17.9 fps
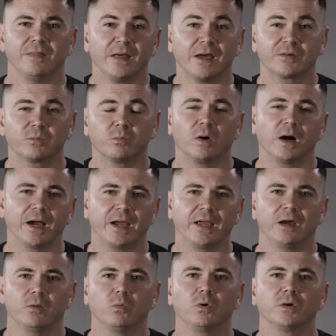And that's
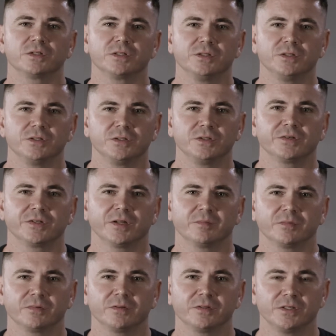why I wanted to do
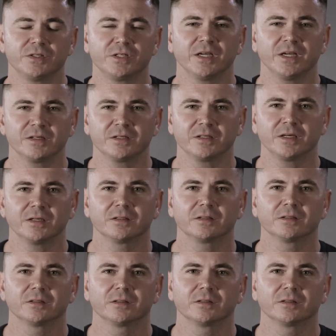something to change that.